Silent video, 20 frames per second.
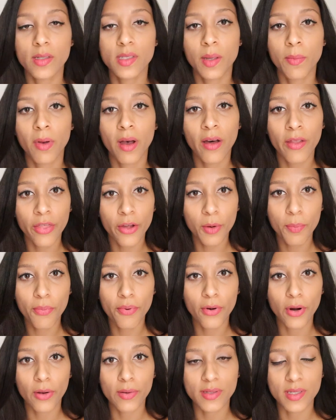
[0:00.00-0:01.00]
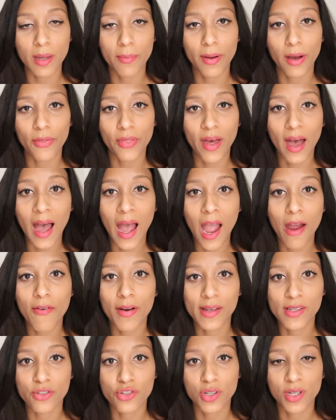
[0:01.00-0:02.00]
Some other pros about the high
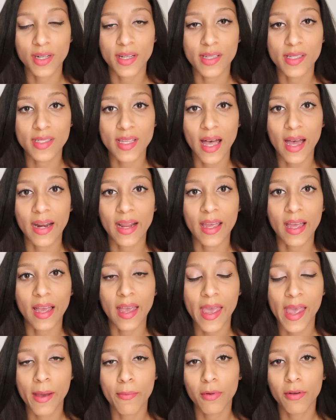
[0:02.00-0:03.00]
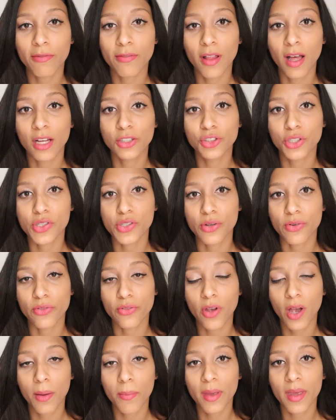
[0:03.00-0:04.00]
rise jean is that it camouflages your
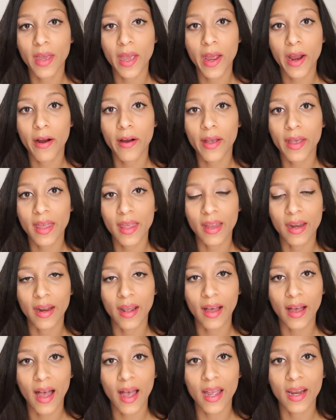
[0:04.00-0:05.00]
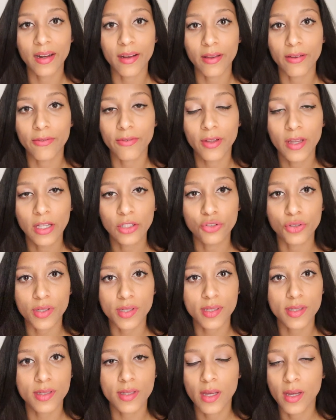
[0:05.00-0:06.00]
tummy area and it kind of
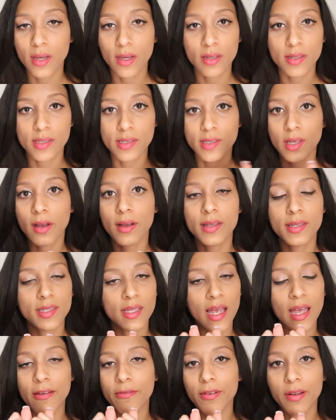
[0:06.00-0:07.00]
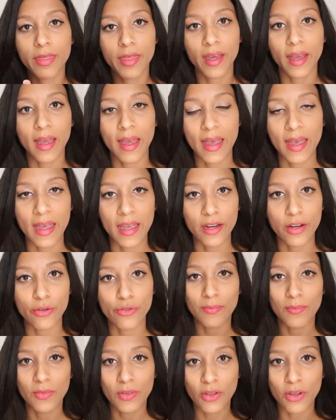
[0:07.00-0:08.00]
just sucks everything in. You,
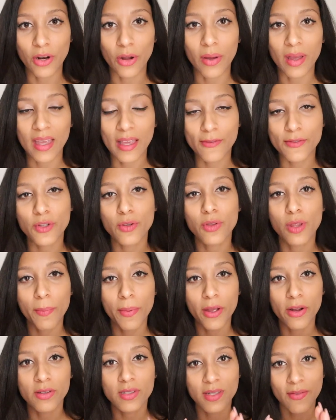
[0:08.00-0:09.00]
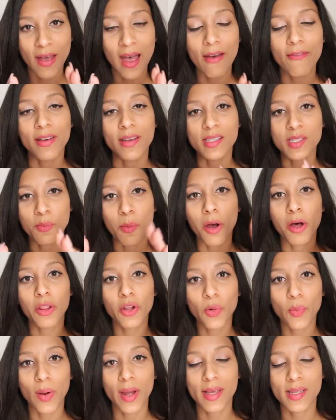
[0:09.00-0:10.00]
you, know, it gives you the appearance of having a
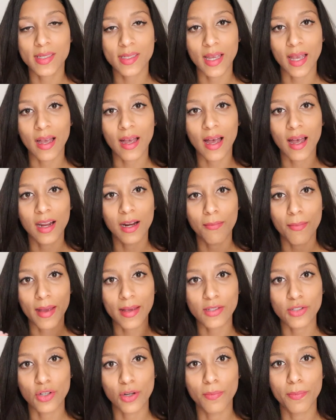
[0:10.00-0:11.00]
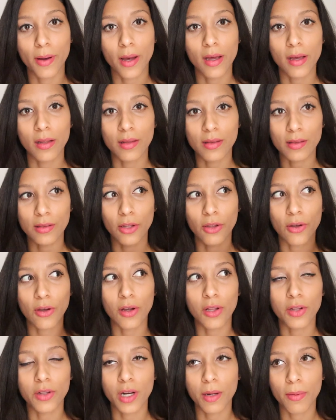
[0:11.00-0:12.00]
smaller waist and kind of makes your butt look
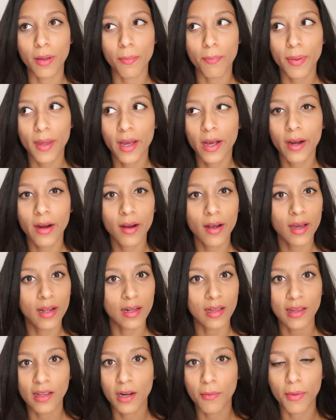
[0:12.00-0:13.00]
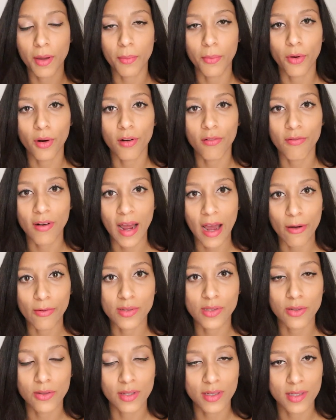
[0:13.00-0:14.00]
a little bit bigger and a little bit more
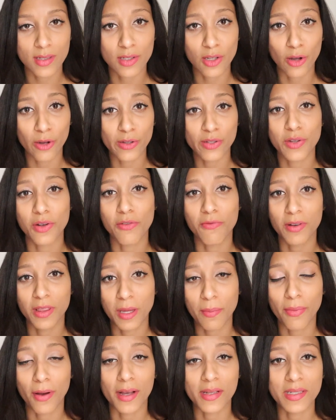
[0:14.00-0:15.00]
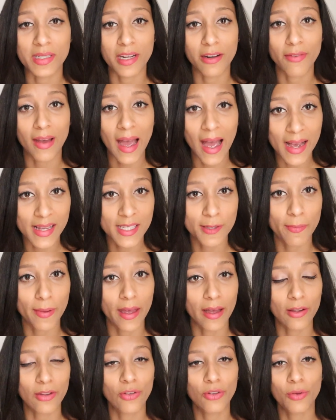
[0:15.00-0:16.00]
round. So this is also a really positive
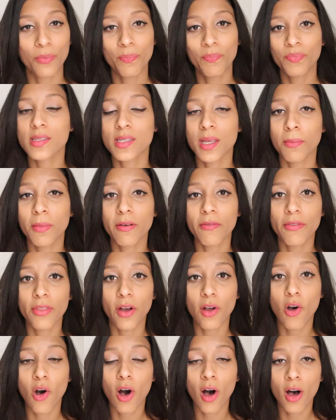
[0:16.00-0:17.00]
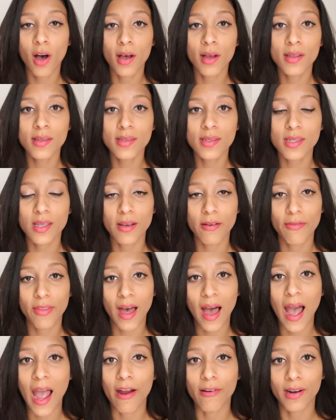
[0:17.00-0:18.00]
aspect. Some of the cons of the
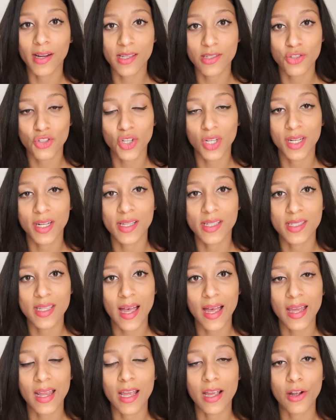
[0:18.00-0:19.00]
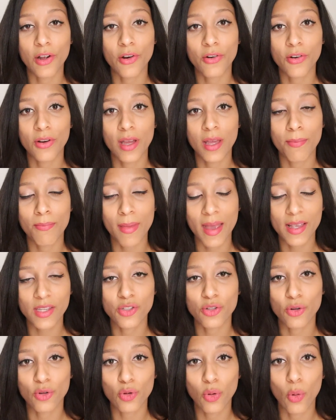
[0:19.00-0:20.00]
high-rise jean is that it, it
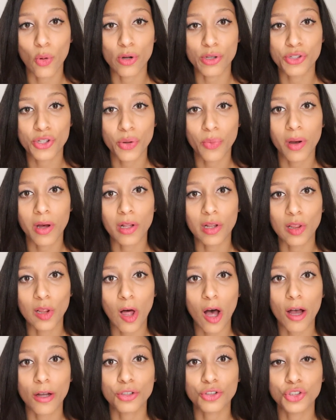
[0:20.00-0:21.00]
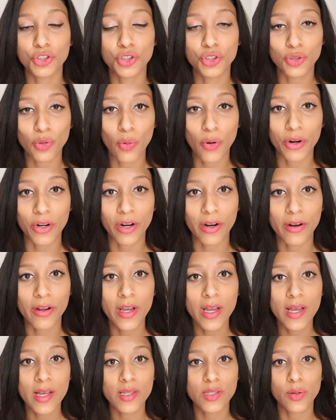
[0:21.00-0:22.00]
makes your torso a lot shorter.
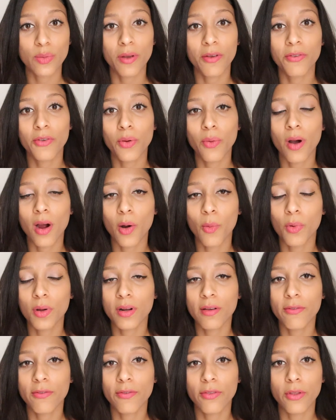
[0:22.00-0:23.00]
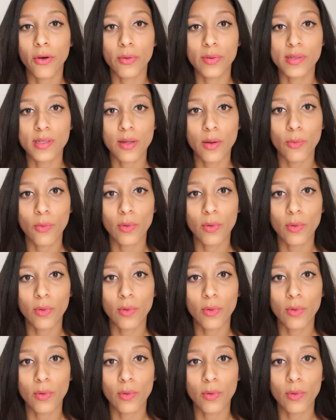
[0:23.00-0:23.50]
So if you are one of those